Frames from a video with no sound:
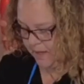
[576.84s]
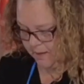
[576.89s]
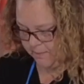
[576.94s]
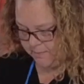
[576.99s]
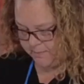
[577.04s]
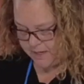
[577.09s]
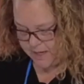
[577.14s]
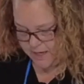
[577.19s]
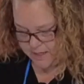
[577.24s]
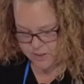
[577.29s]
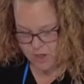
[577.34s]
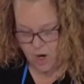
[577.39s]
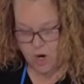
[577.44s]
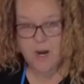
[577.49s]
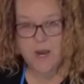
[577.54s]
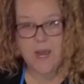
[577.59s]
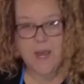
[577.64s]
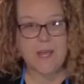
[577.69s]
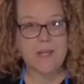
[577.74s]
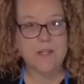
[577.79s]
because
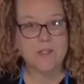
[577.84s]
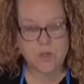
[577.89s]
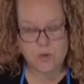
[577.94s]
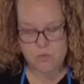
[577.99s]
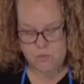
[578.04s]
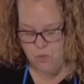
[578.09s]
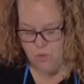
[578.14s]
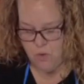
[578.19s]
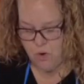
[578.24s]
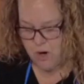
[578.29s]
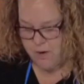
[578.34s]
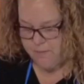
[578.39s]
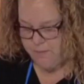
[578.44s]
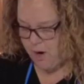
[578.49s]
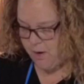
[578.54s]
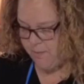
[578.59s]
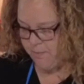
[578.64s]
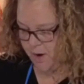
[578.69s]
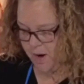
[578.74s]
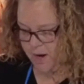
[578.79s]
our hands are warm,
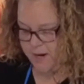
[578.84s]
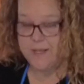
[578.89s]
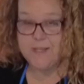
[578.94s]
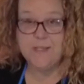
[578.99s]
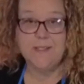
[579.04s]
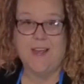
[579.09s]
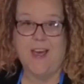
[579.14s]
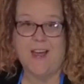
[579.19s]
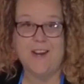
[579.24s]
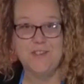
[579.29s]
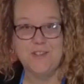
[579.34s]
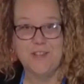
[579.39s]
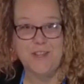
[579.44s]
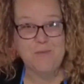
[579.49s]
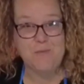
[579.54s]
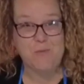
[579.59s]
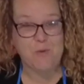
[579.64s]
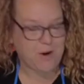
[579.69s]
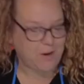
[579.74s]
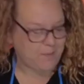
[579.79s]
our body is naturally
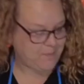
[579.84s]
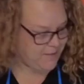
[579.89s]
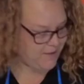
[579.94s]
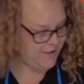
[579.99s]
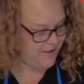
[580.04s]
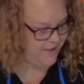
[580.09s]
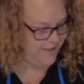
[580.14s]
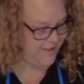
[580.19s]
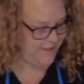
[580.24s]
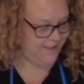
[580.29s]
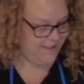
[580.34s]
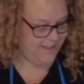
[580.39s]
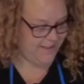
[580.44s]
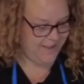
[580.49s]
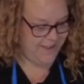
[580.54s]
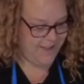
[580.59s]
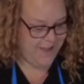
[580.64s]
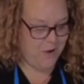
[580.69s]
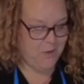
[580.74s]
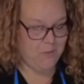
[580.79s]
warm,
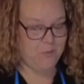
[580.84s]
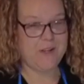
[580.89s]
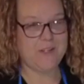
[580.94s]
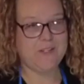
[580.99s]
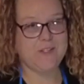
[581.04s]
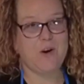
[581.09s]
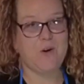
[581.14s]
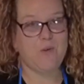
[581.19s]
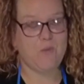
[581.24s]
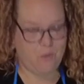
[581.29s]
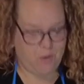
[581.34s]
we don't